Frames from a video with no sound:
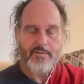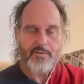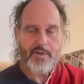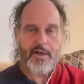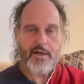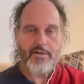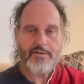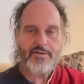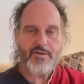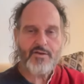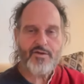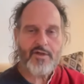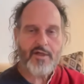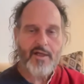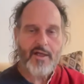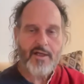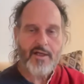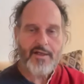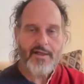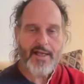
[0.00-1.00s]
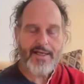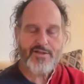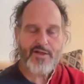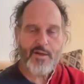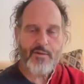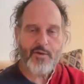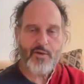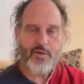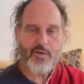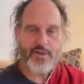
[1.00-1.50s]
But also there are
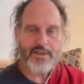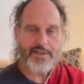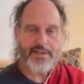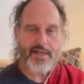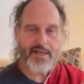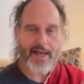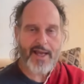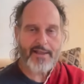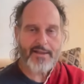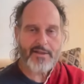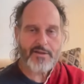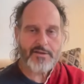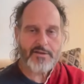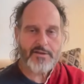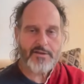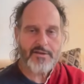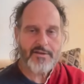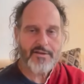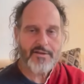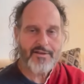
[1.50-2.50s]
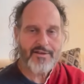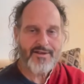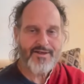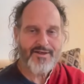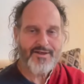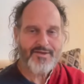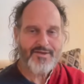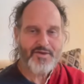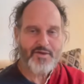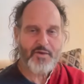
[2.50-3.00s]
some who read the English.
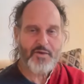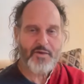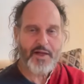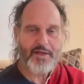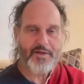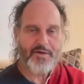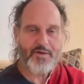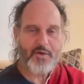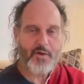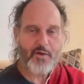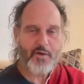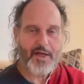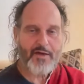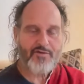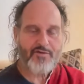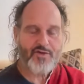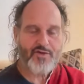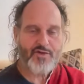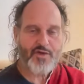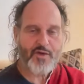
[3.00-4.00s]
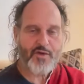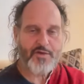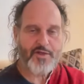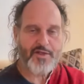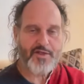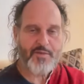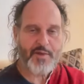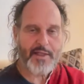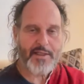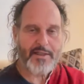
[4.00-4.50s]
So then you don't have to show
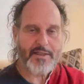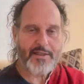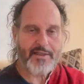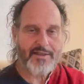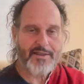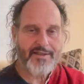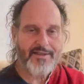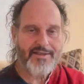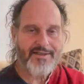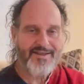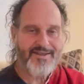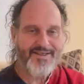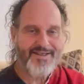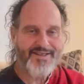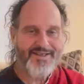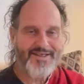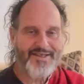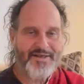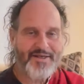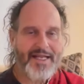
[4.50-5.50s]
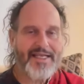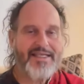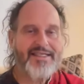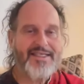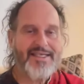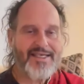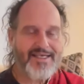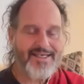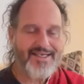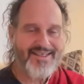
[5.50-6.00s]
the Tibetan. Let's
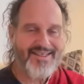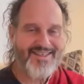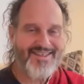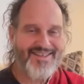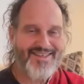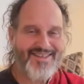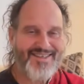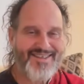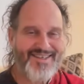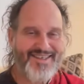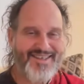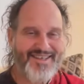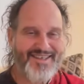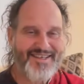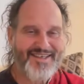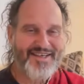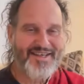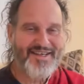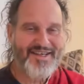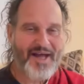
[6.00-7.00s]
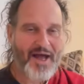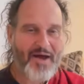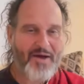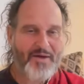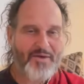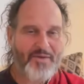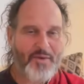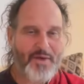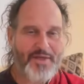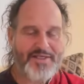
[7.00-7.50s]
see
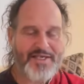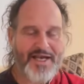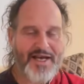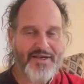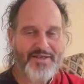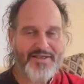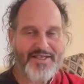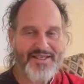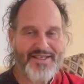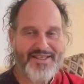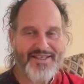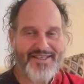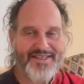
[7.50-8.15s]
how it works out.